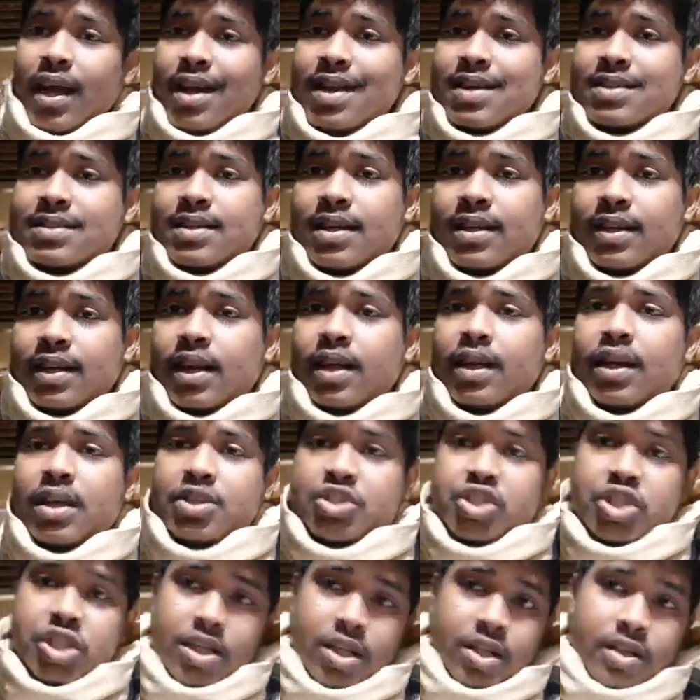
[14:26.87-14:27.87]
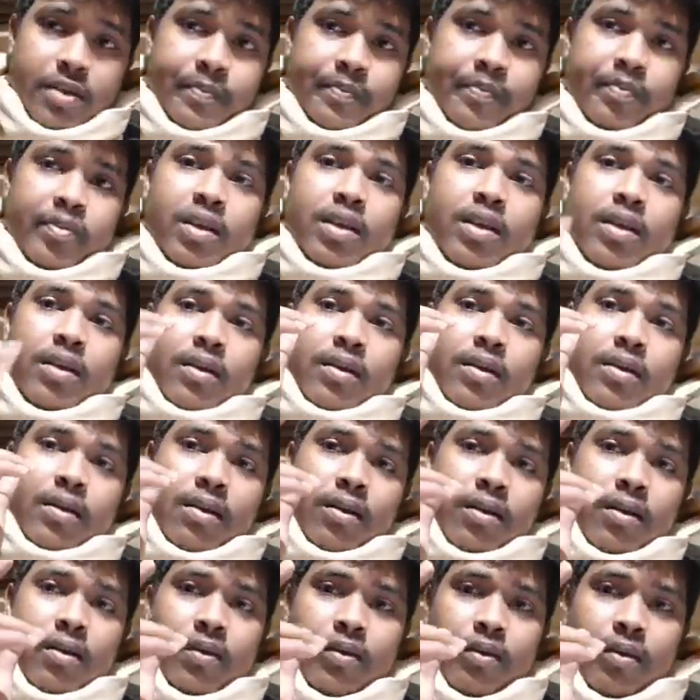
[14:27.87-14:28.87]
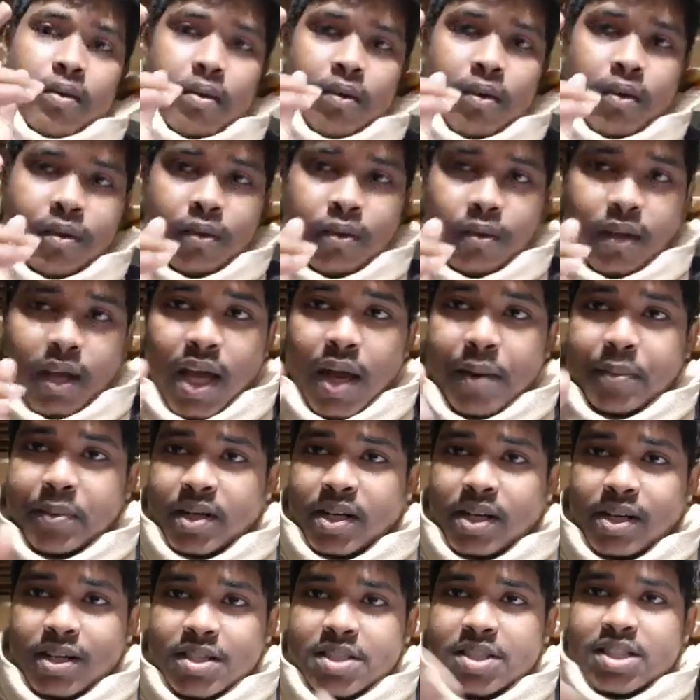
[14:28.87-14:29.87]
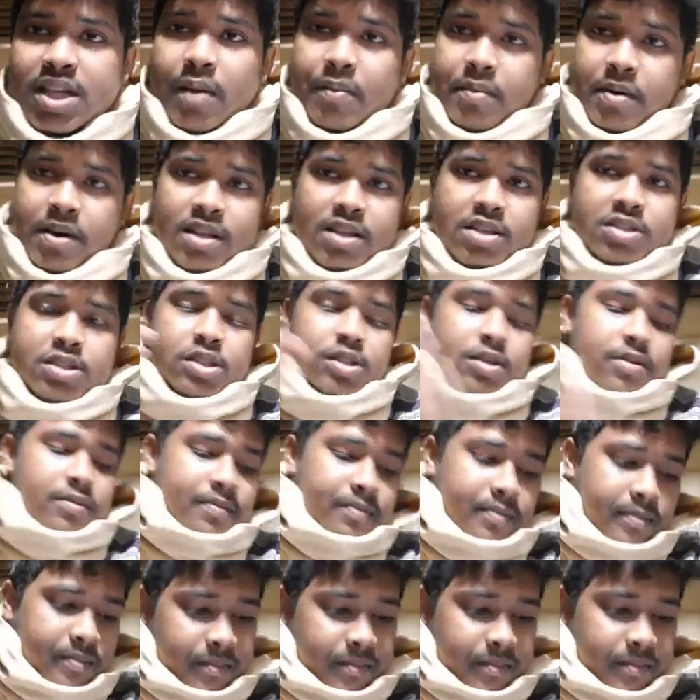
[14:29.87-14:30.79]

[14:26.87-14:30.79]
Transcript: S and delta G, capital S, capital G.